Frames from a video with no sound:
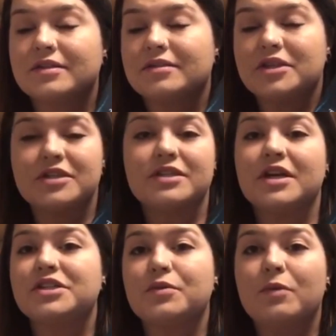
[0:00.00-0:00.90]
just
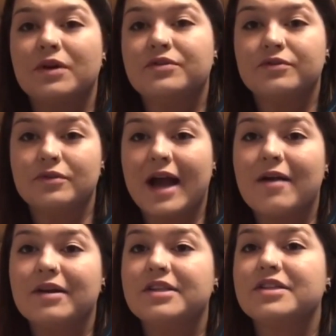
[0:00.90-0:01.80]
such a wonderful
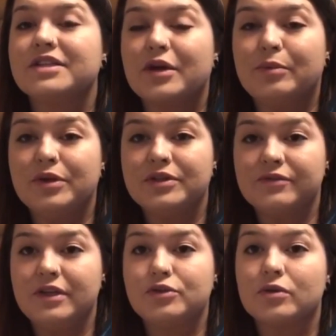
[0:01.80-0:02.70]
character, so
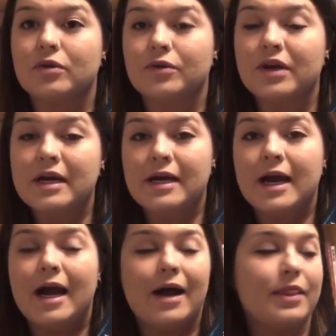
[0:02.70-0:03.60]
beautifully drawn,
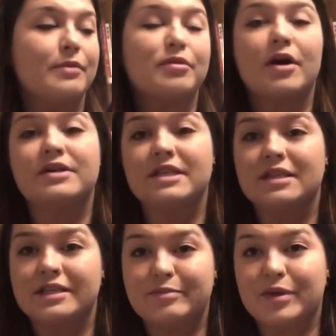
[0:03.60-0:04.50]
and the prose in
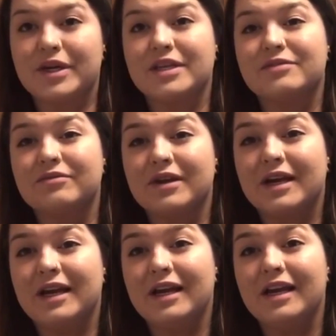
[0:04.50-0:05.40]
this book is
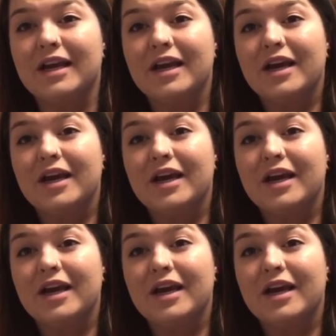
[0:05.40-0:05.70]
really